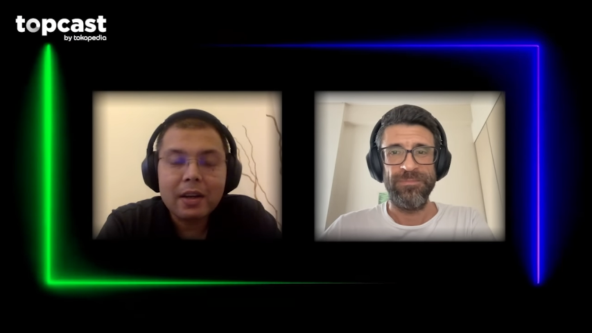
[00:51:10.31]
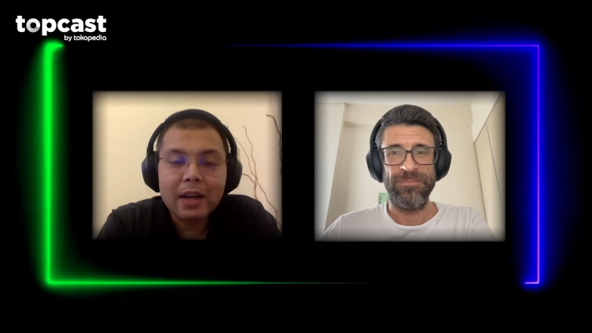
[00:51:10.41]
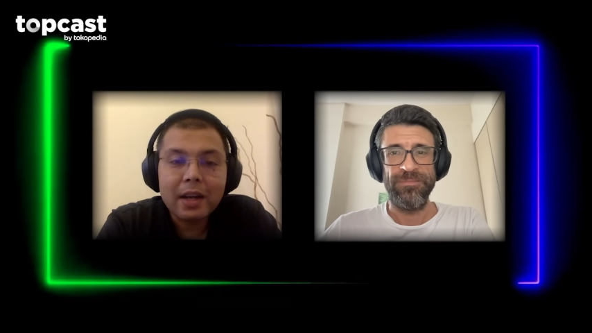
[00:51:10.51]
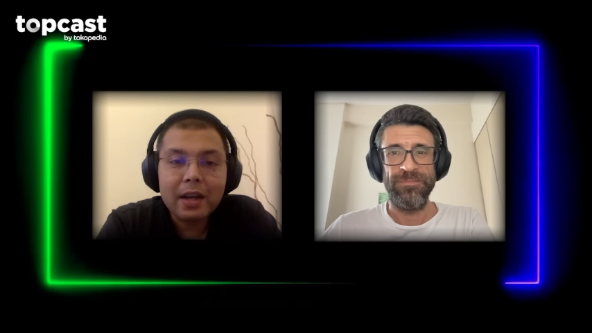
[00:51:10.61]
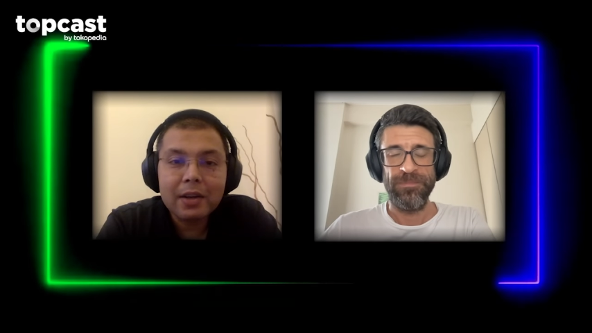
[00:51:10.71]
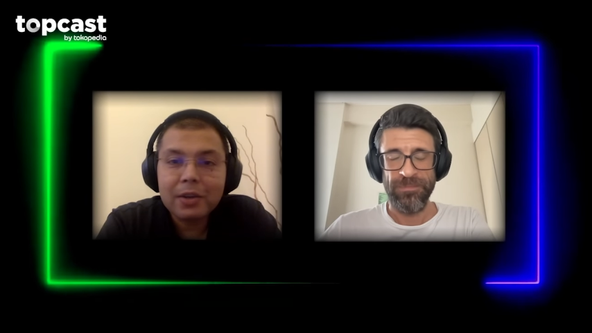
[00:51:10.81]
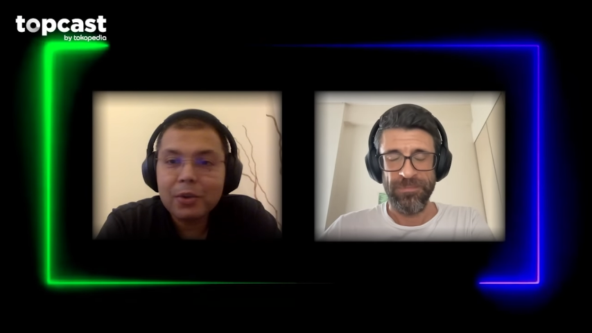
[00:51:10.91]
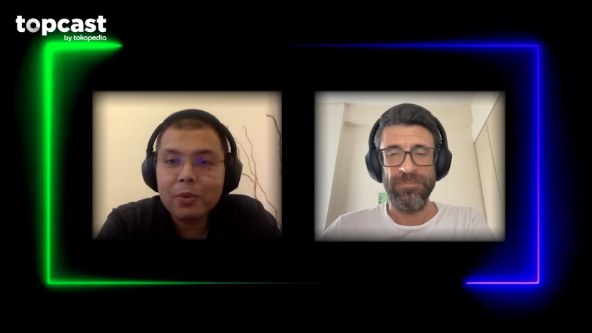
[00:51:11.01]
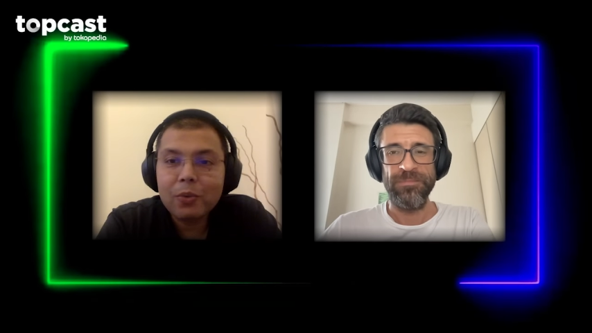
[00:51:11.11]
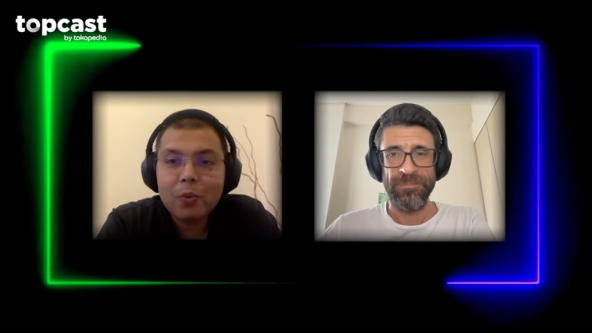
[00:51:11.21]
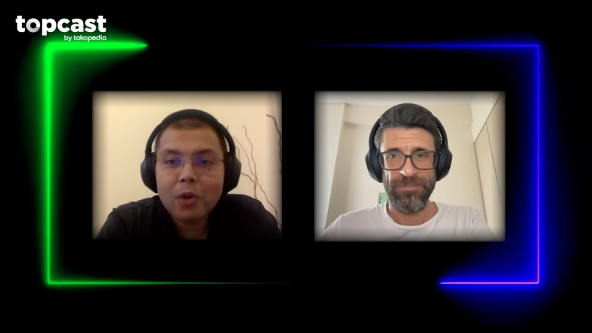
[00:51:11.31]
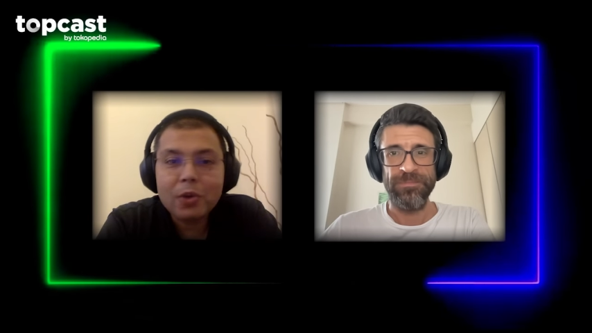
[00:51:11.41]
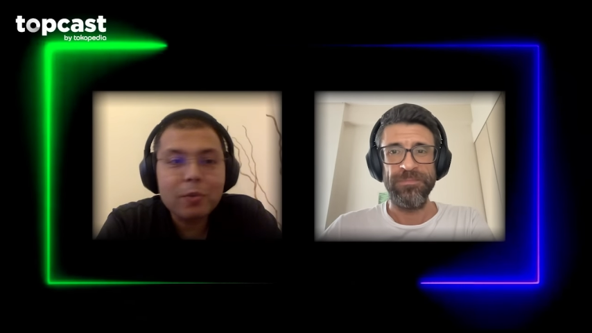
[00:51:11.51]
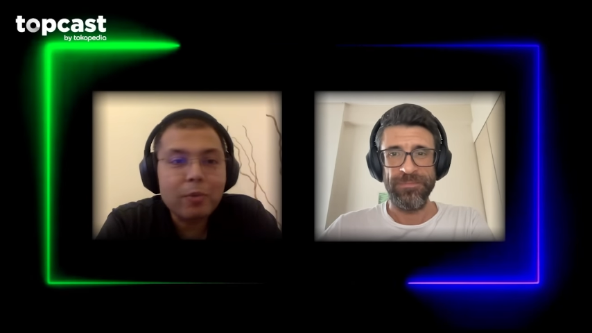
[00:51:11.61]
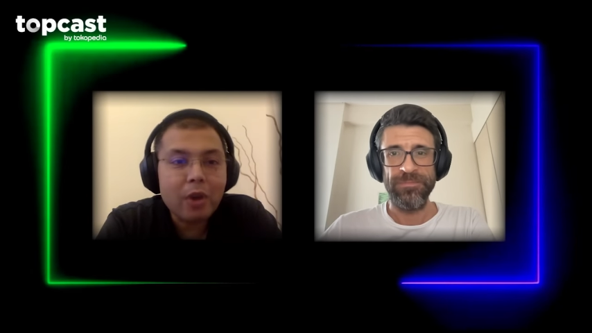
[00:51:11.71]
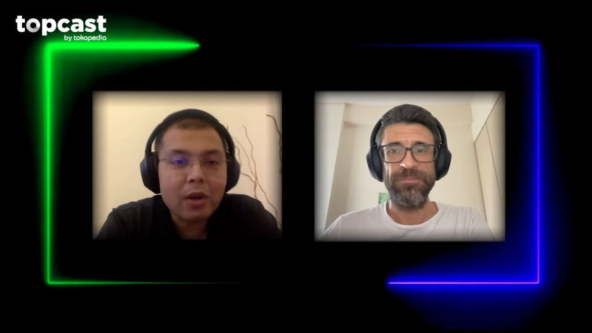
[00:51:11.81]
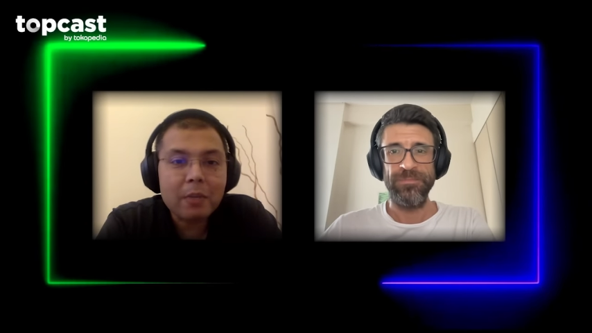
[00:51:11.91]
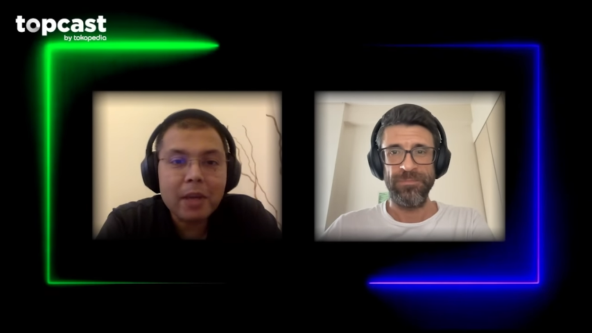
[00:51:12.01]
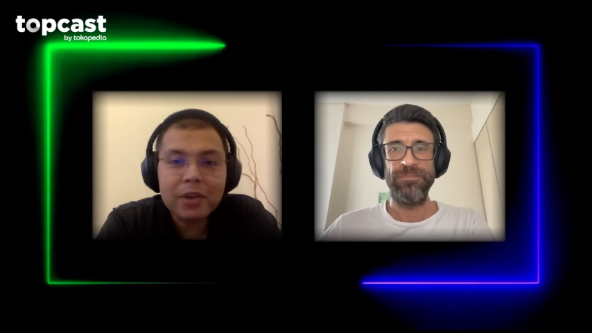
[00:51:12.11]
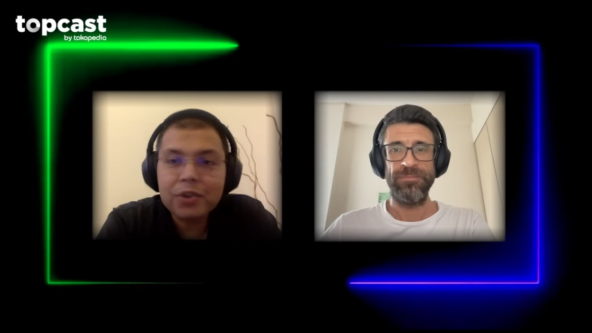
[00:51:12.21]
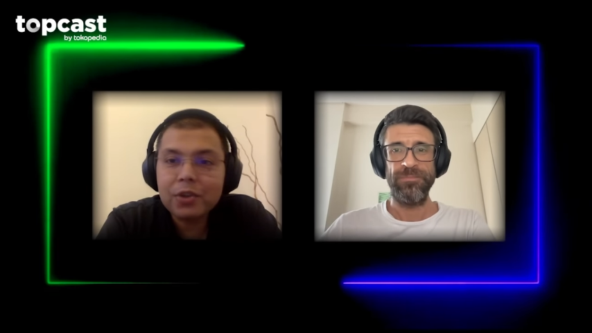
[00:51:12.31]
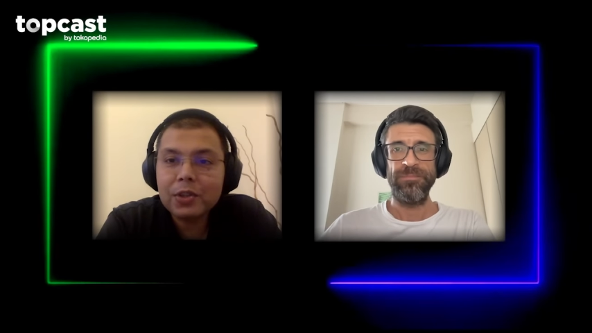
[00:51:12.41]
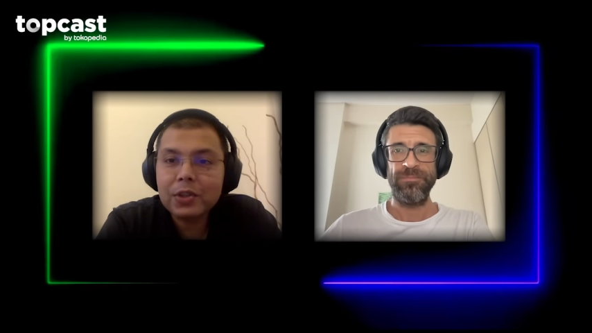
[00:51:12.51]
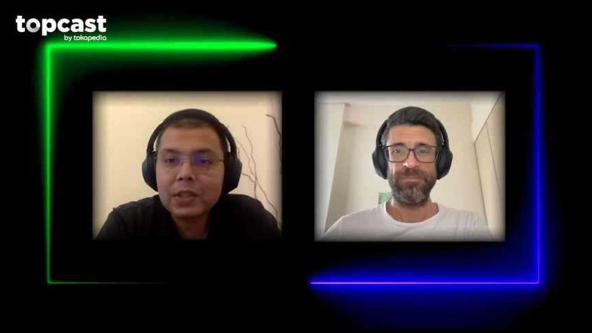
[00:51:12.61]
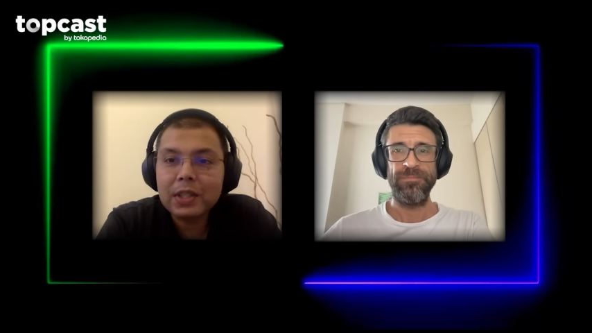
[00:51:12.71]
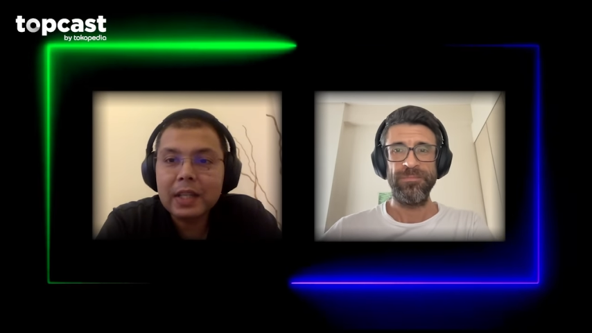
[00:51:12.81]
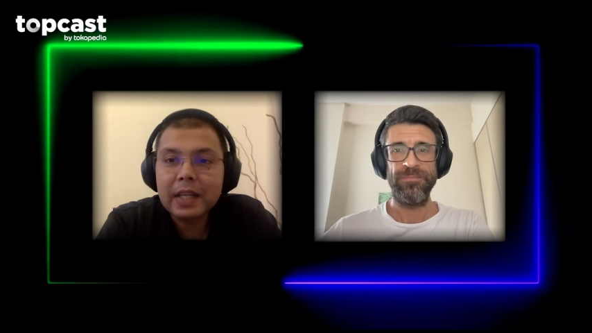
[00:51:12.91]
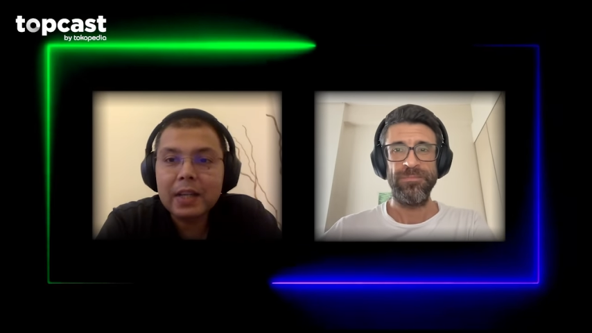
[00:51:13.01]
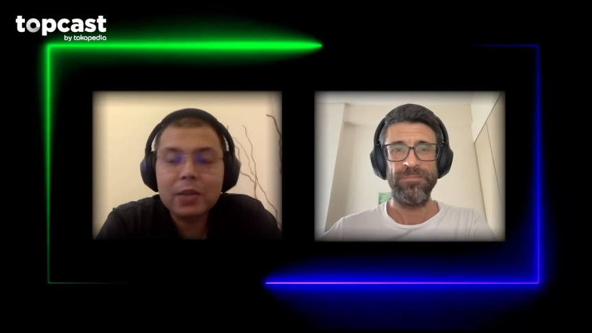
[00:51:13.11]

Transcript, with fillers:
Speaker 1: uh, and you know what do product managers